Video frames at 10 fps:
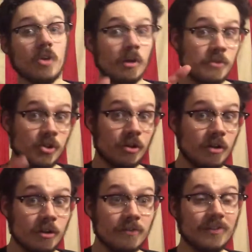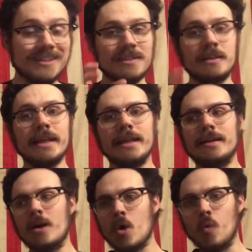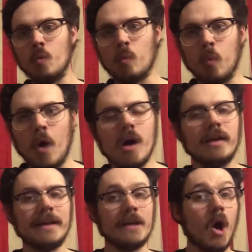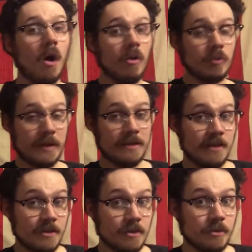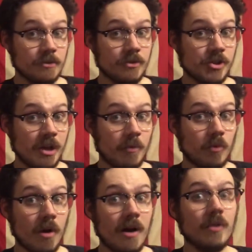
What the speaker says: observe Link walking all the way to that turtle-shaped rock,